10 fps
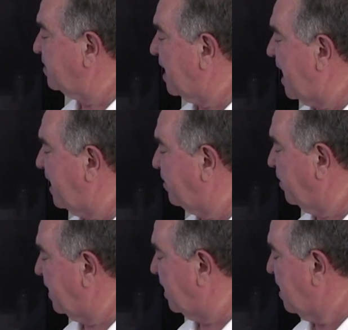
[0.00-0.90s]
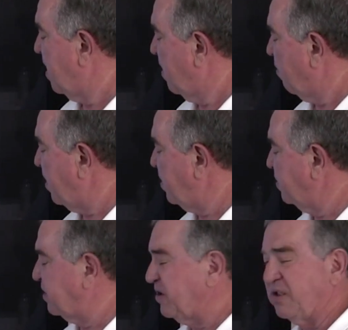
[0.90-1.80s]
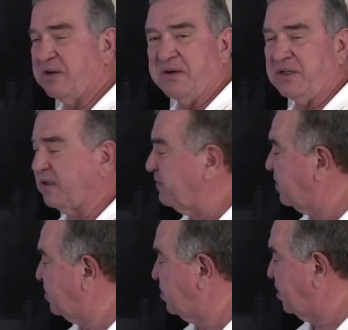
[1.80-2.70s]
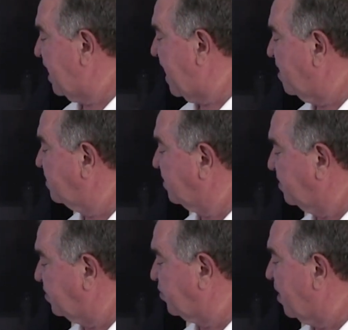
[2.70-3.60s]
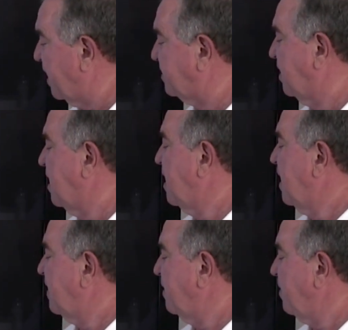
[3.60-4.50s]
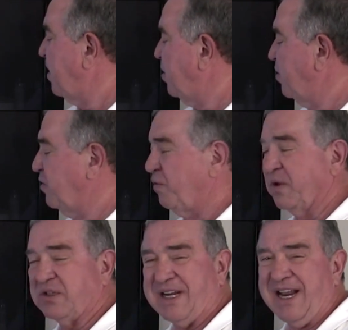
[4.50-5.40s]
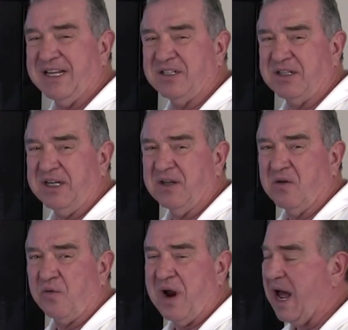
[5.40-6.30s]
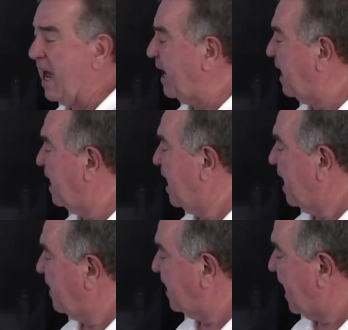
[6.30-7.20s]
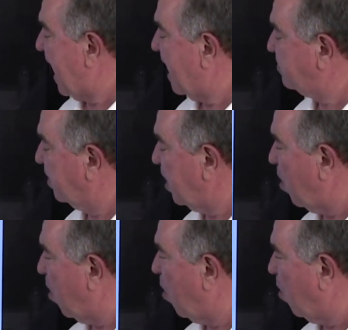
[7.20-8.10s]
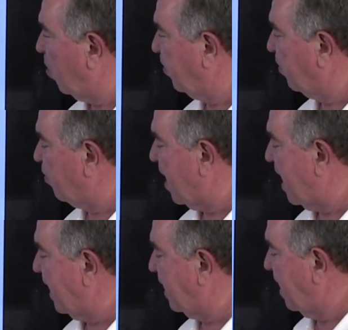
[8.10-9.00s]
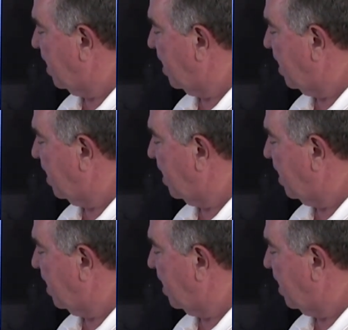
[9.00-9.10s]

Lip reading: side to it, we use a series of channels or struts that we use with stainless steel rod that actually hold the rod